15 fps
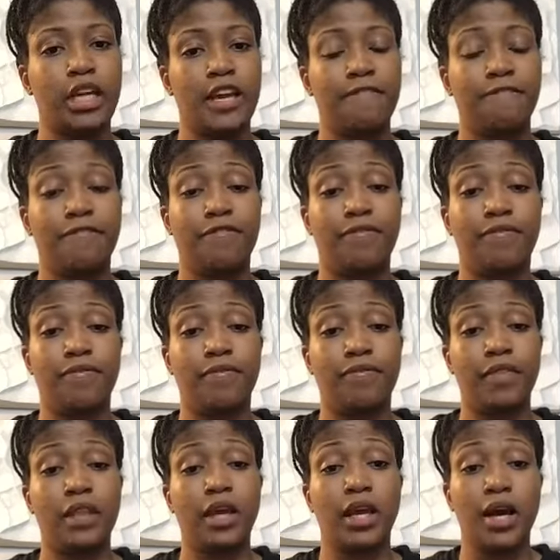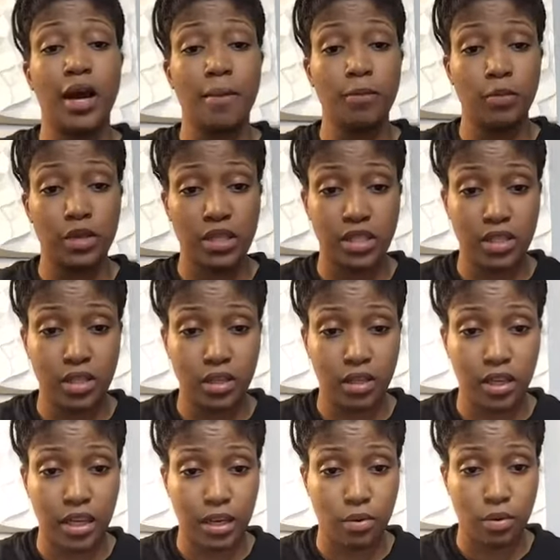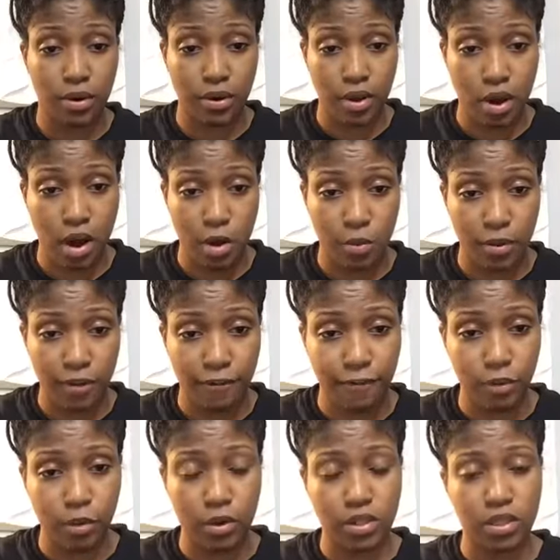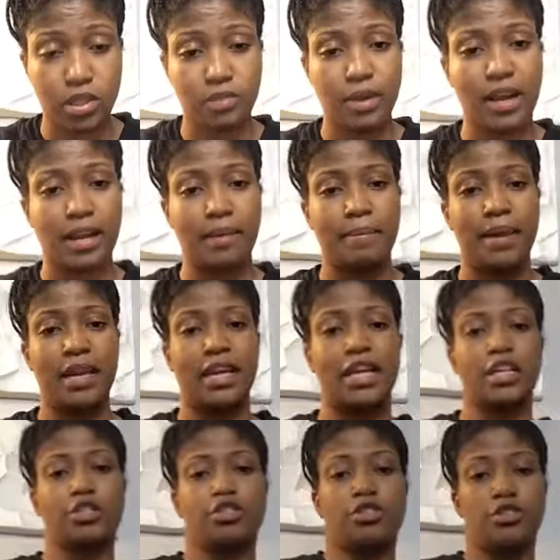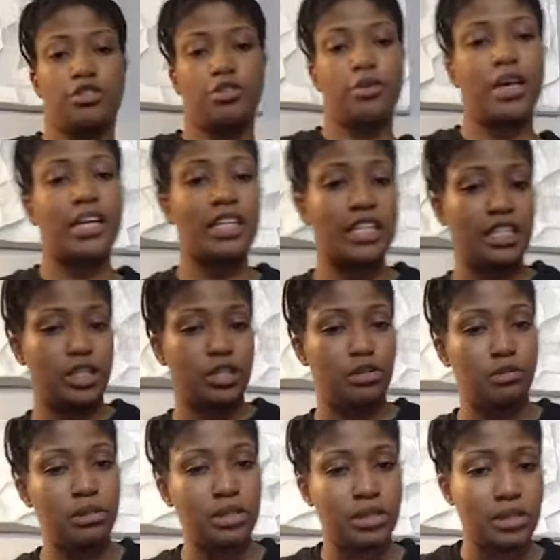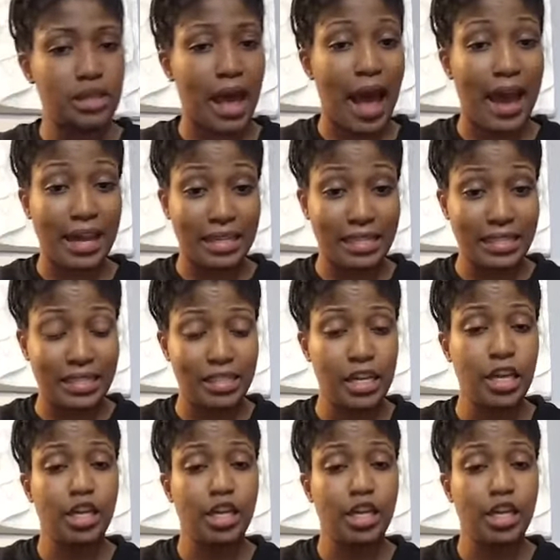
If gum was to get on the hardwood floors, it's recommended to at least use ice